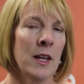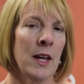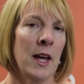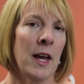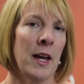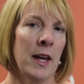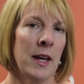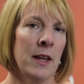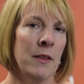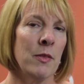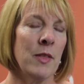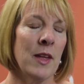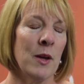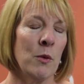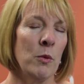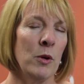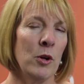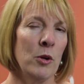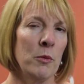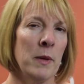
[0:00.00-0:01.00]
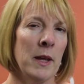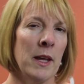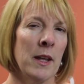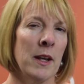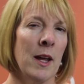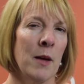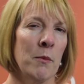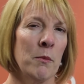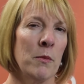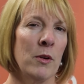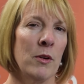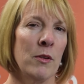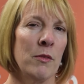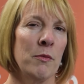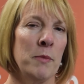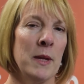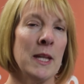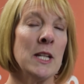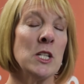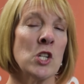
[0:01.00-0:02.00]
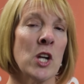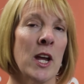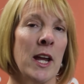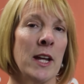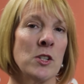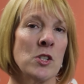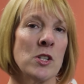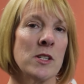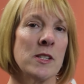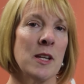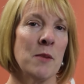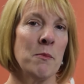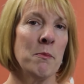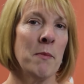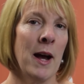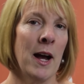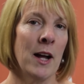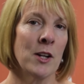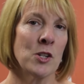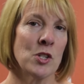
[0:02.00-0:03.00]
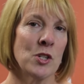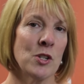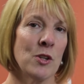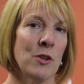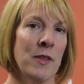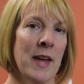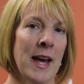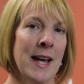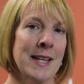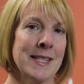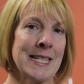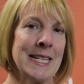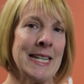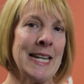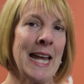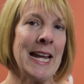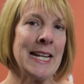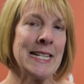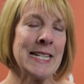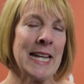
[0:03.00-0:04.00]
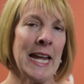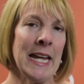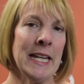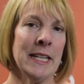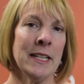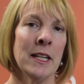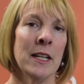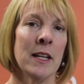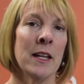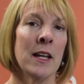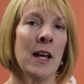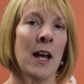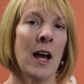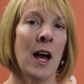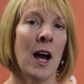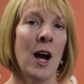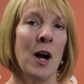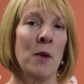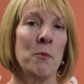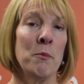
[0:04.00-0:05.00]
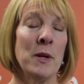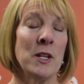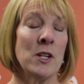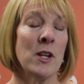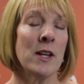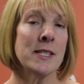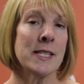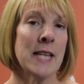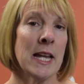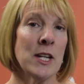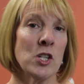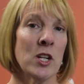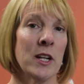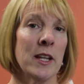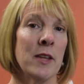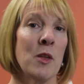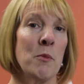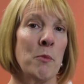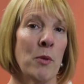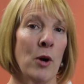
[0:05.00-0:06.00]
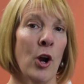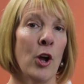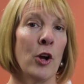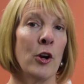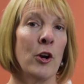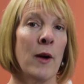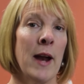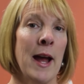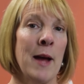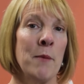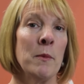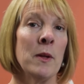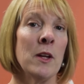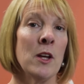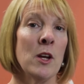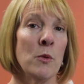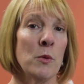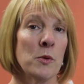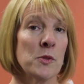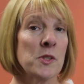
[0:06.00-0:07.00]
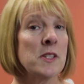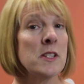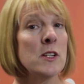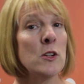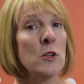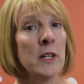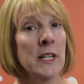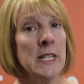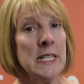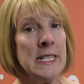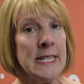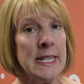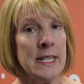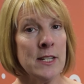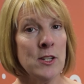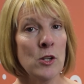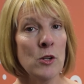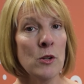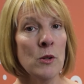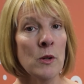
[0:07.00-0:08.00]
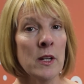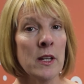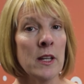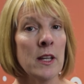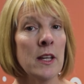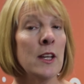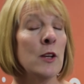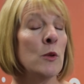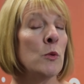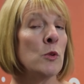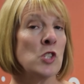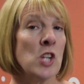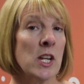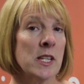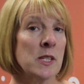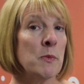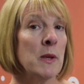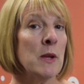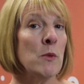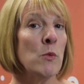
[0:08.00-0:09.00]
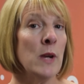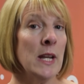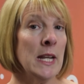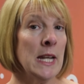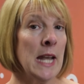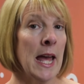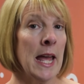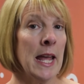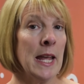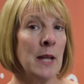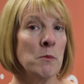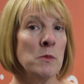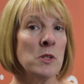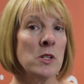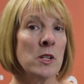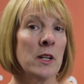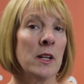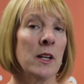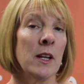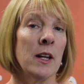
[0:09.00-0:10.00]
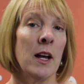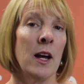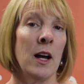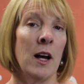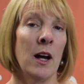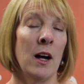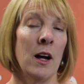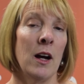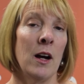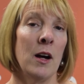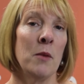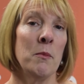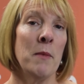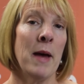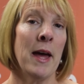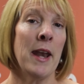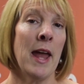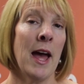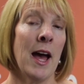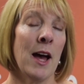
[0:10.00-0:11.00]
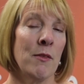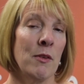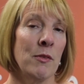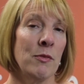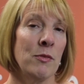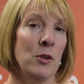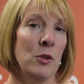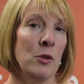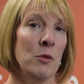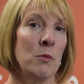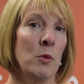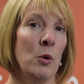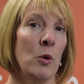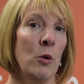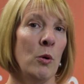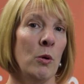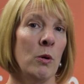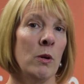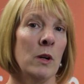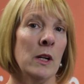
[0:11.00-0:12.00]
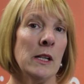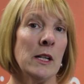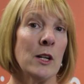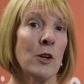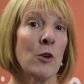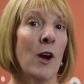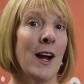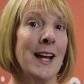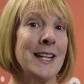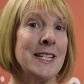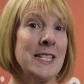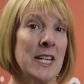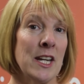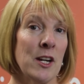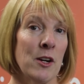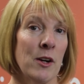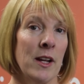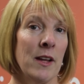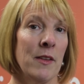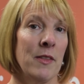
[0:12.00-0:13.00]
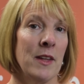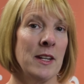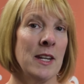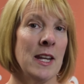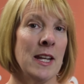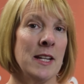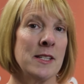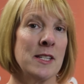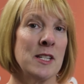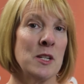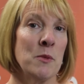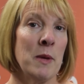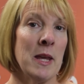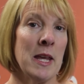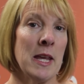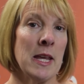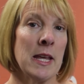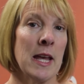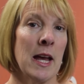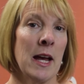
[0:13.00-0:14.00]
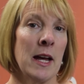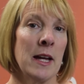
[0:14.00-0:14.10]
and there will be a number of big changes in March 2018. But essentially the program will still continue. It will just be renamed and have a few more criteria that needs to be